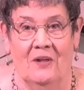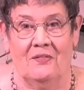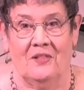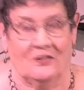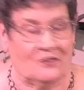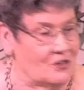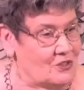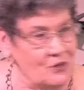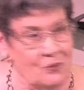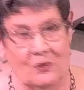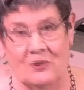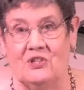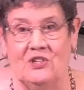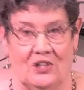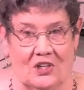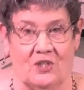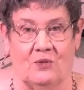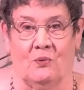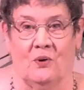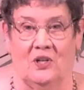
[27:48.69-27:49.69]
that are doing
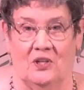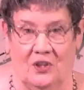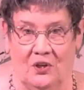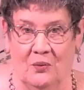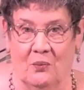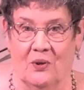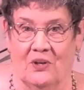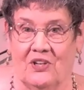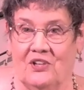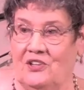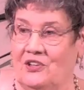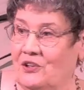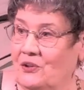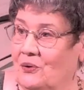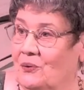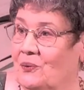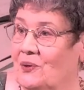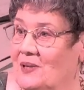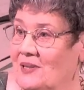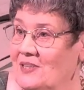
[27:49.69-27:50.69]
just what you want to
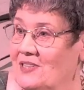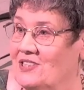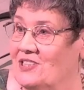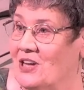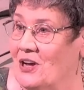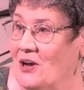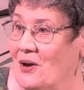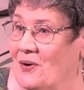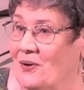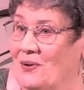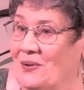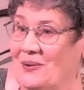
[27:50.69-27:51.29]
do. So